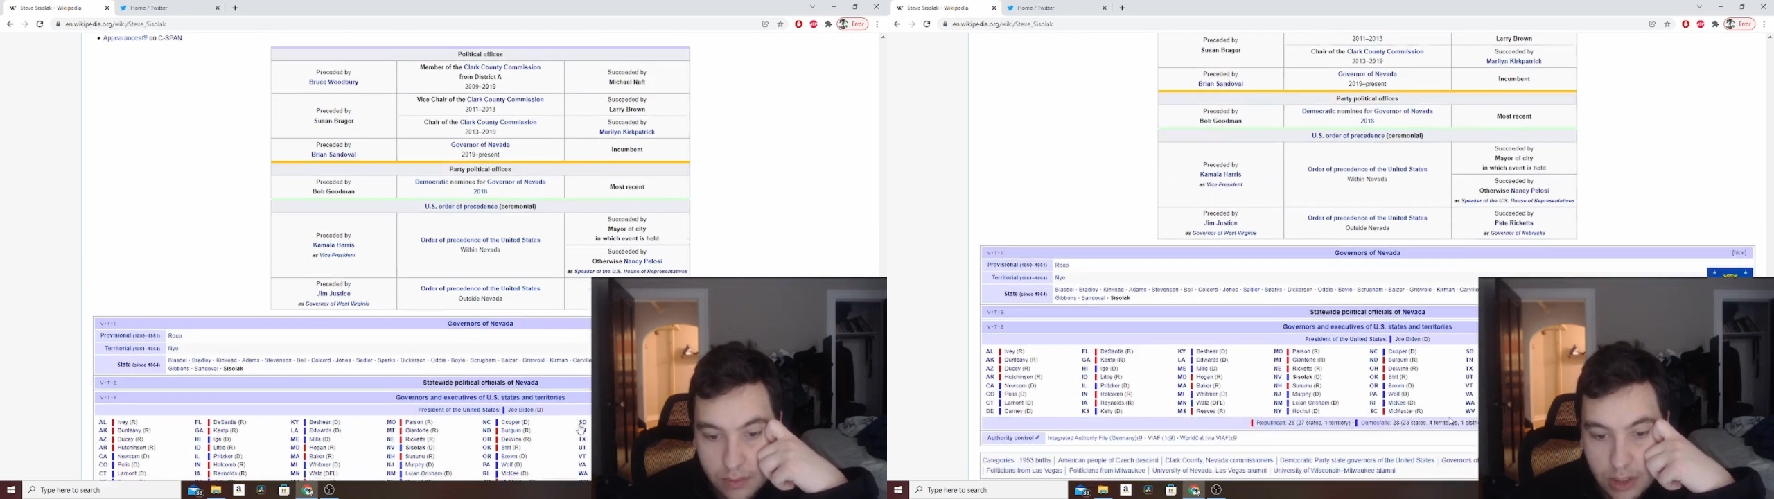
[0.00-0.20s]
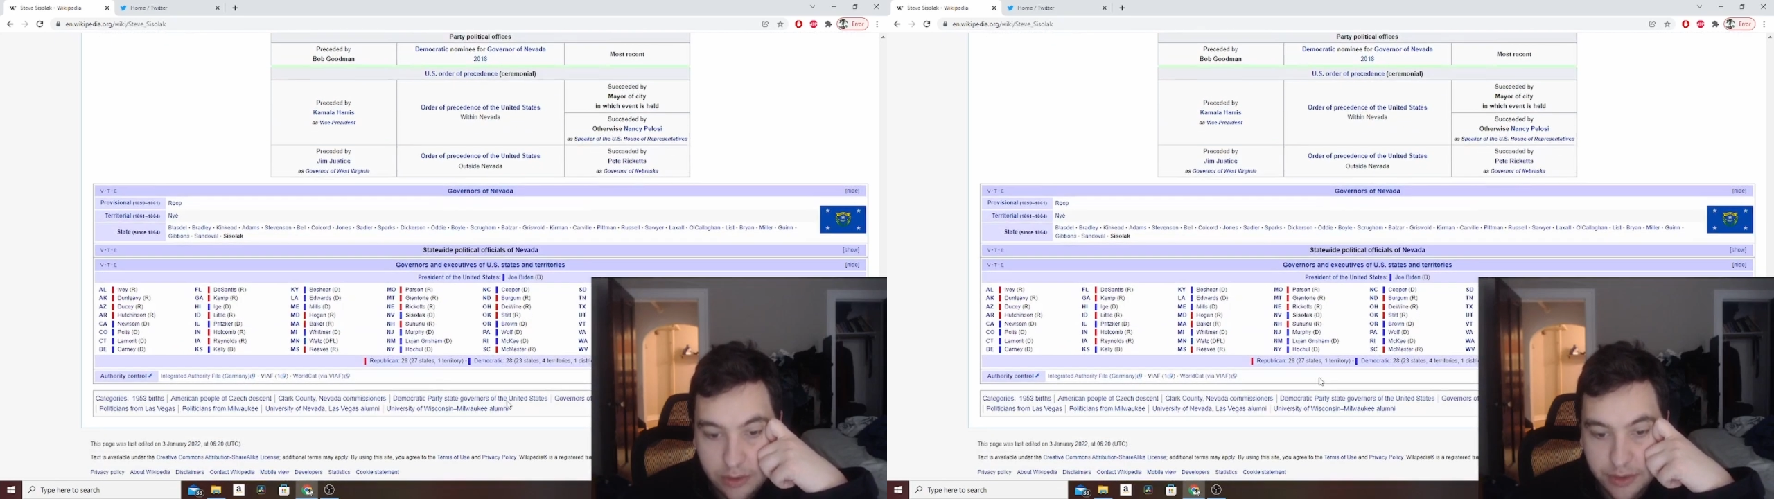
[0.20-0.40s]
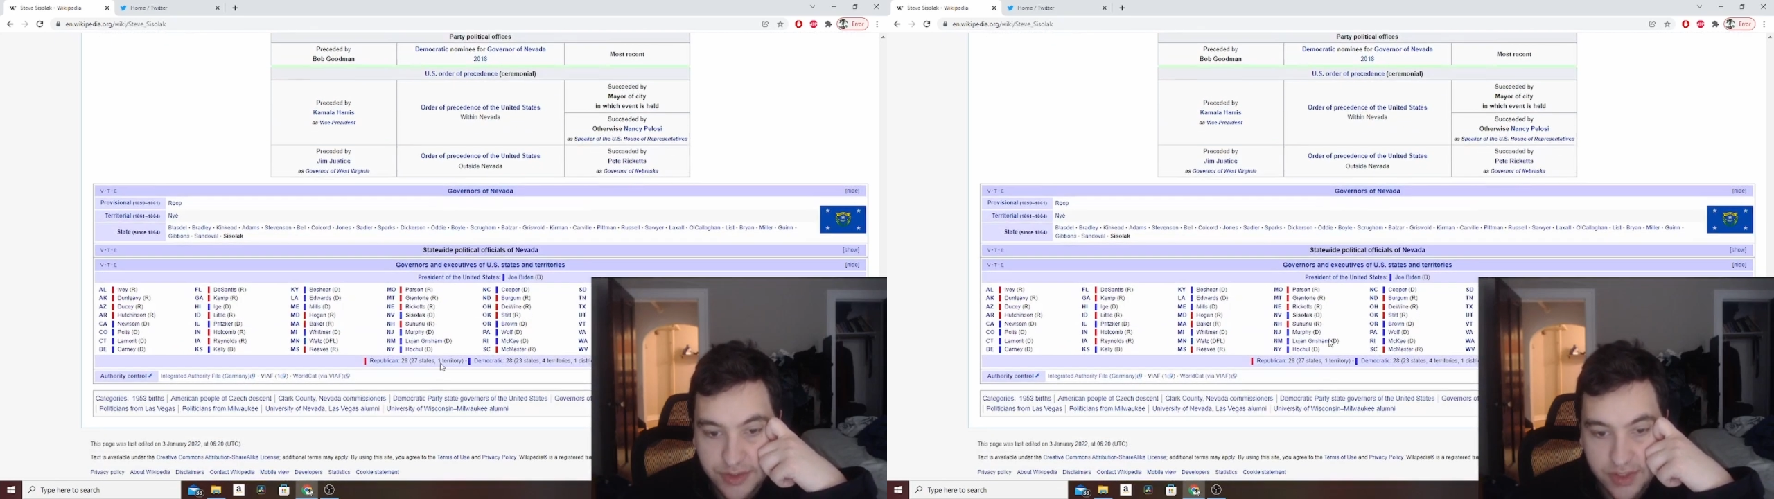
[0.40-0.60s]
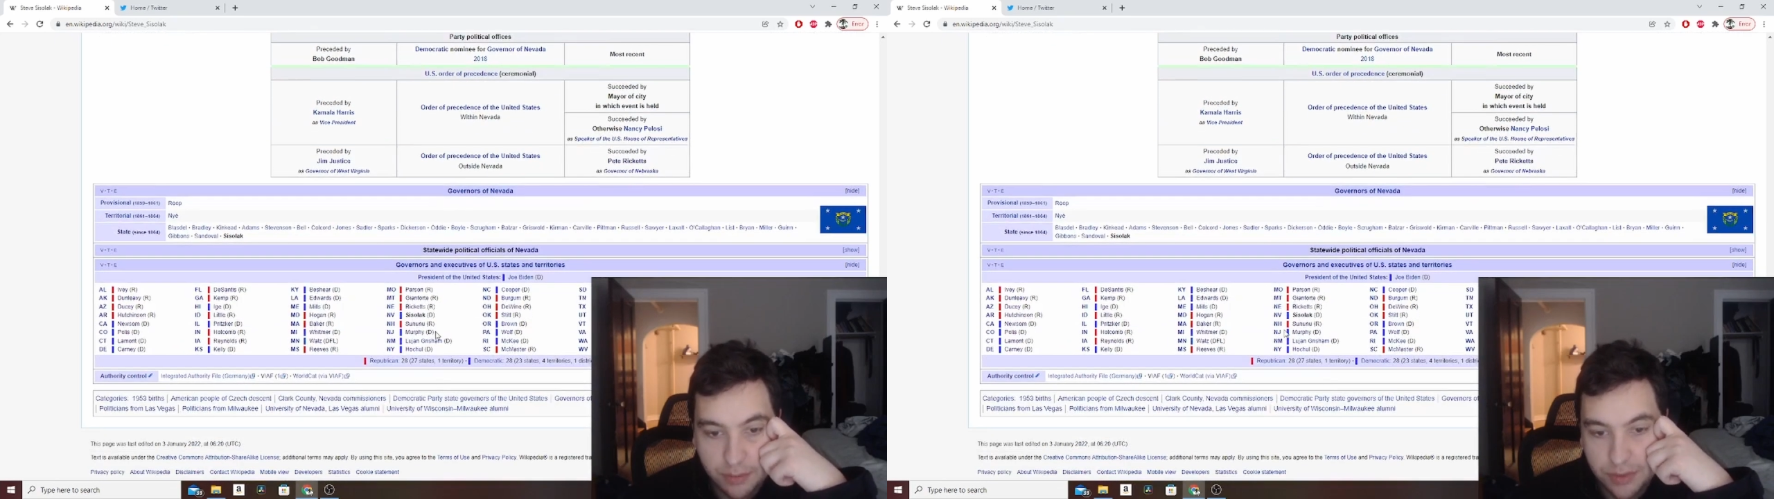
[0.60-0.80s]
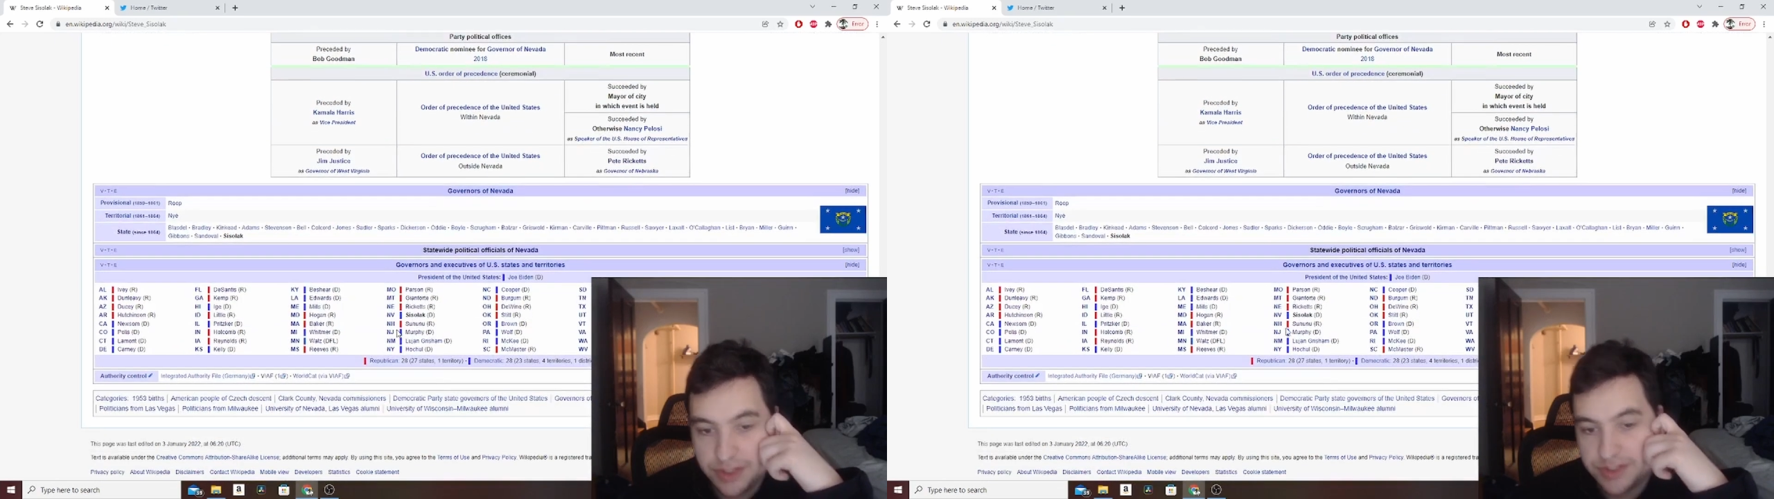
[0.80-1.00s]

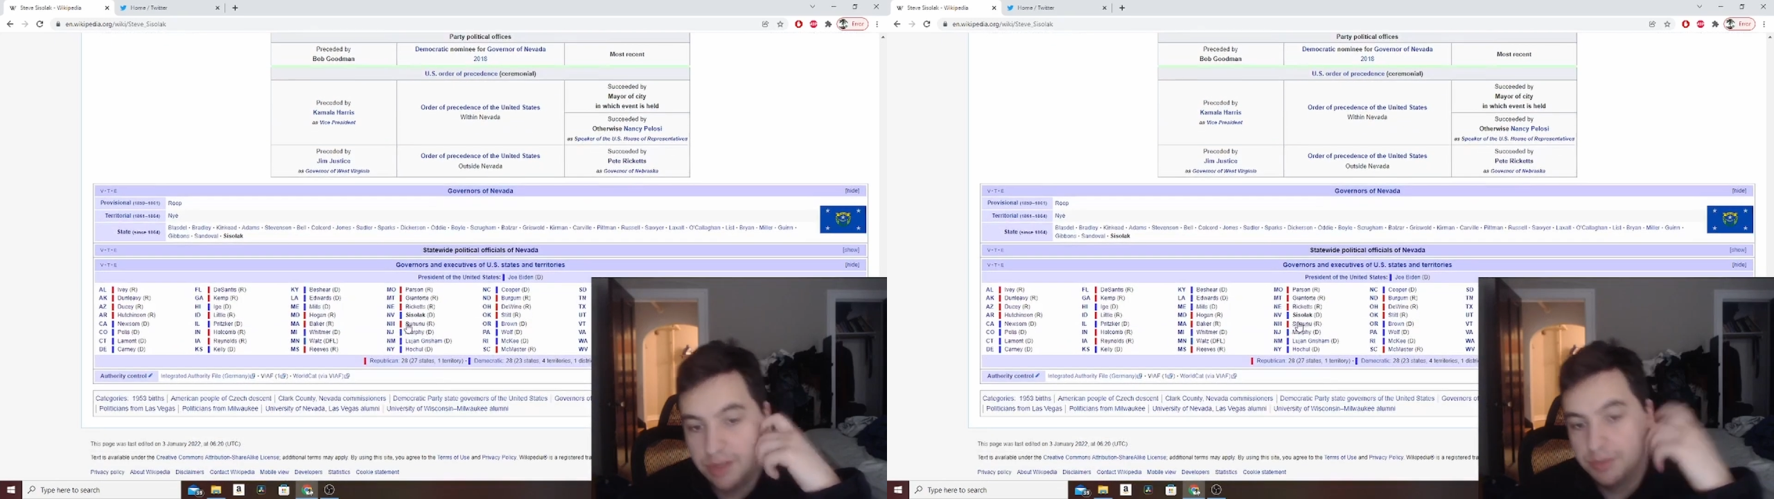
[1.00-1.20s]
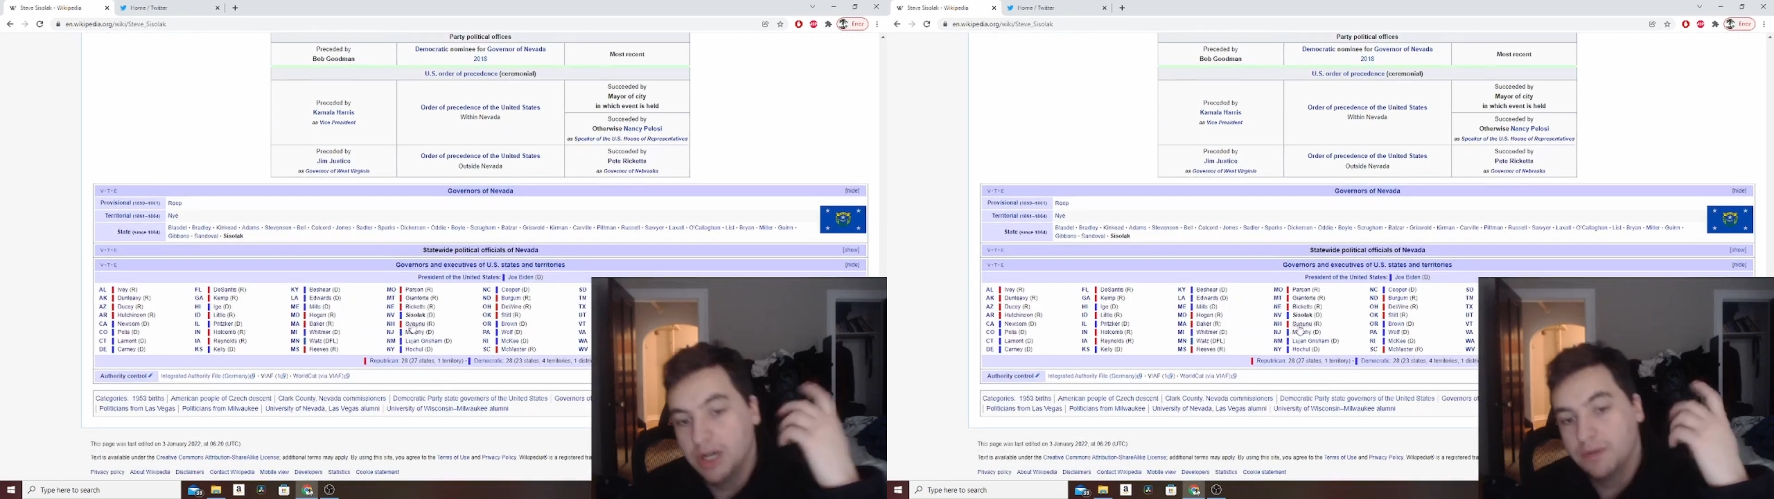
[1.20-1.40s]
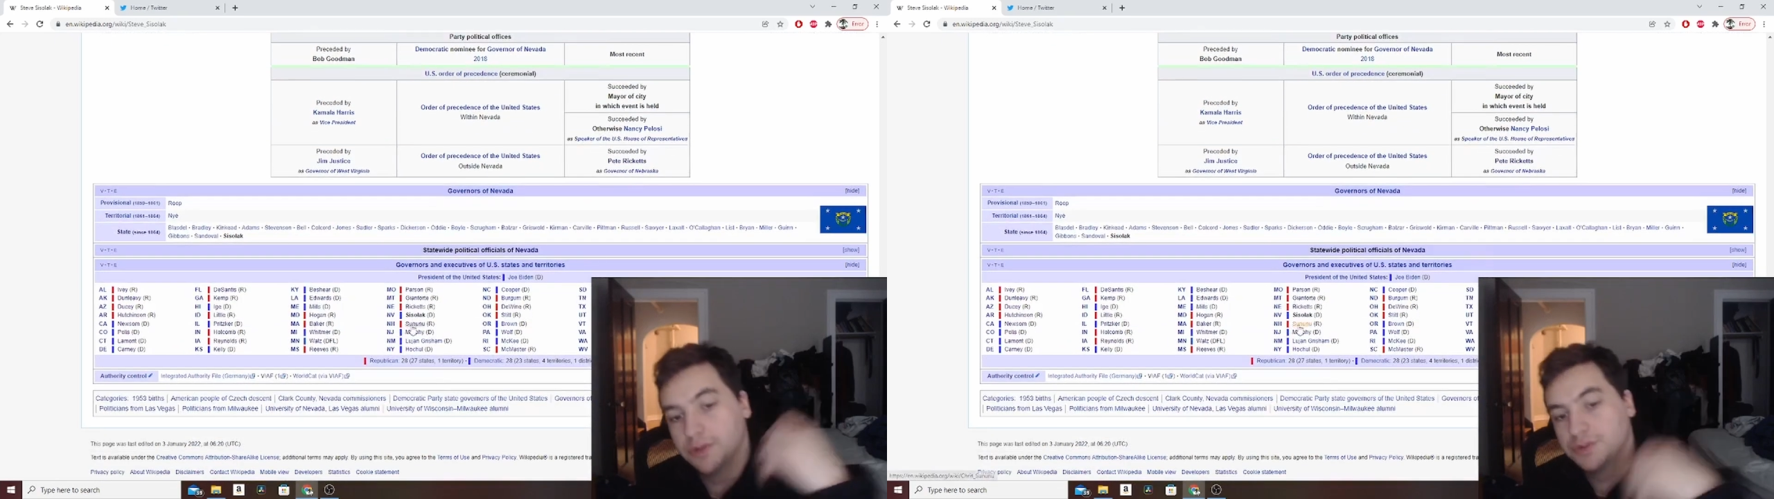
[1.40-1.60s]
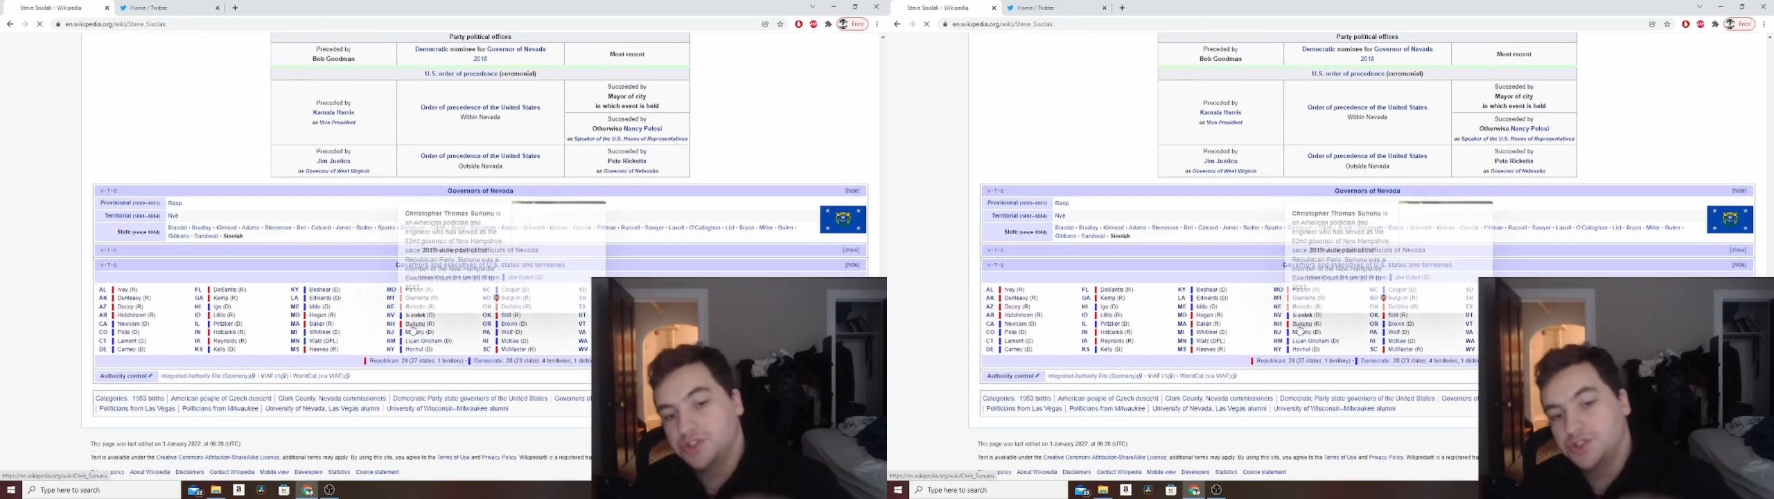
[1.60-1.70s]
Because some governors